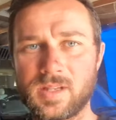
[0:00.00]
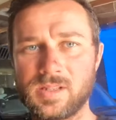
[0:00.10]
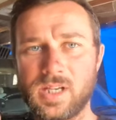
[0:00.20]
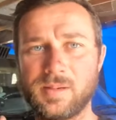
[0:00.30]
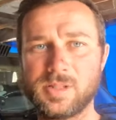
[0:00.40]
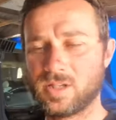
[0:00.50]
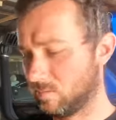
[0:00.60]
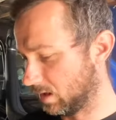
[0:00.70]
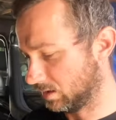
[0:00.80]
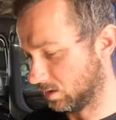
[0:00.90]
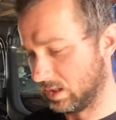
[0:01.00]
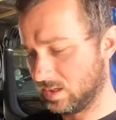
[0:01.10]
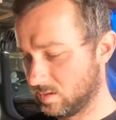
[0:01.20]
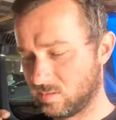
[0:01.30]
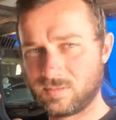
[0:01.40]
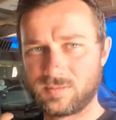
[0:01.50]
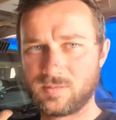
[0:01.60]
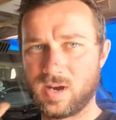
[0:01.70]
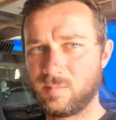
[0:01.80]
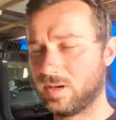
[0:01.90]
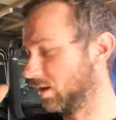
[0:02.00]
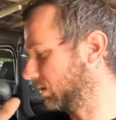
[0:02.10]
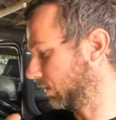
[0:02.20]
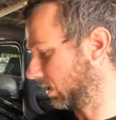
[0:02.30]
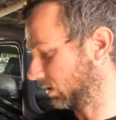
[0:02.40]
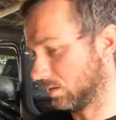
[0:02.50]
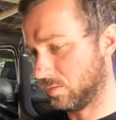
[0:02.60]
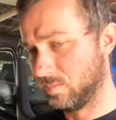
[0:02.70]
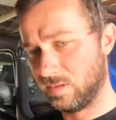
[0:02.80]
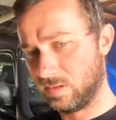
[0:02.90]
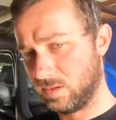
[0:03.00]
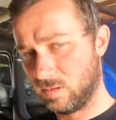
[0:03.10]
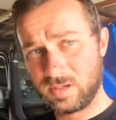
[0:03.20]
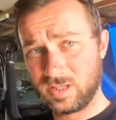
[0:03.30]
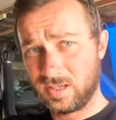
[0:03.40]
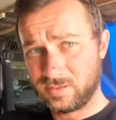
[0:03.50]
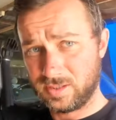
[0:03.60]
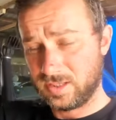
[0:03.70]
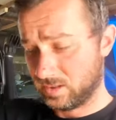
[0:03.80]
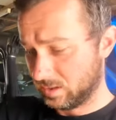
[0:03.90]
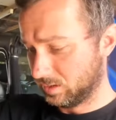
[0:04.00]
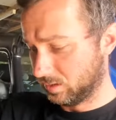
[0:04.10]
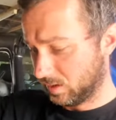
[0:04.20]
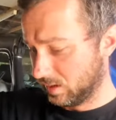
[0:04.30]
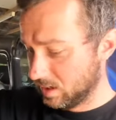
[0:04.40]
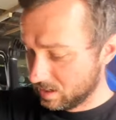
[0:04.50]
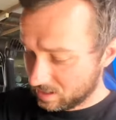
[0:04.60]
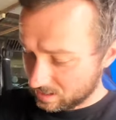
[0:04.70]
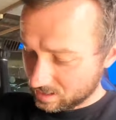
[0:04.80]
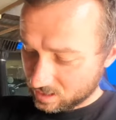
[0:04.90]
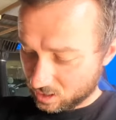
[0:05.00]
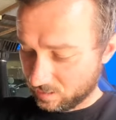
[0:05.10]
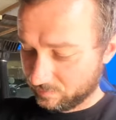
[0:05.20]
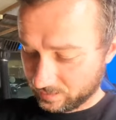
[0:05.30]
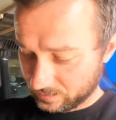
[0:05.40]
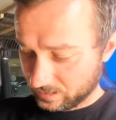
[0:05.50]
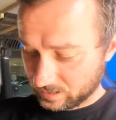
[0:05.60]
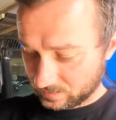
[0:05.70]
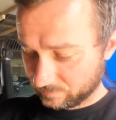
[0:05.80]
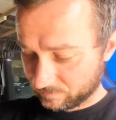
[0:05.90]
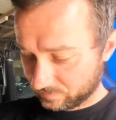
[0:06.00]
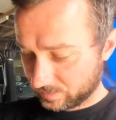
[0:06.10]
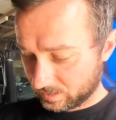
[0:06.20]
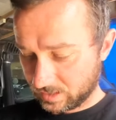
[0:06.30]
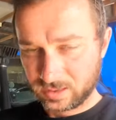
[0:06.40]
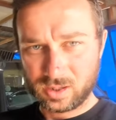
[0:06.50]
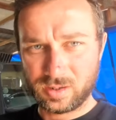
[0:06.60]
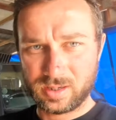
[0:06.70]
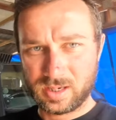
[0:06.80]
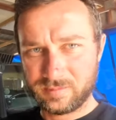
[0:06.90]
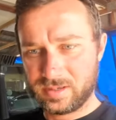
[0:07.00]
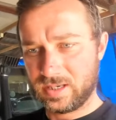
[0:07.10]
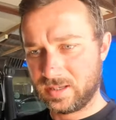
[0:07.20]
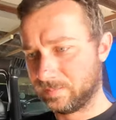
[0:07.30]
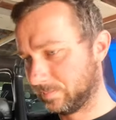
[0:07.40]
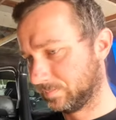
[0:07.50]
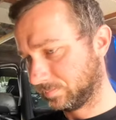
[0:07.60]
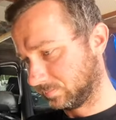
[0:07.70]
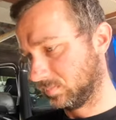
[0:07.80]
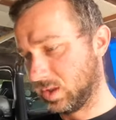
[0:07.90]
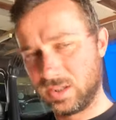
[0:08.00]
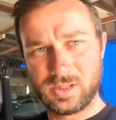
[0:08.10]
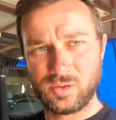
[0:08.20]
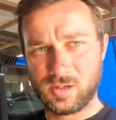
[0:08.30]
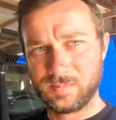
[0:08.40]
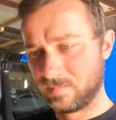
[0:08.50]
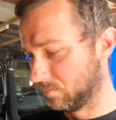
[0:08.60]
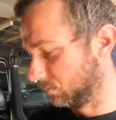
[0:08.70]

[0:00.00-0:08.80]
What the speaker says: So yeah, I'm just going to run inside, grab one of those bearings. I'll put my welding gloves on. They're still inside. Hopefully it's hot enough now just to drop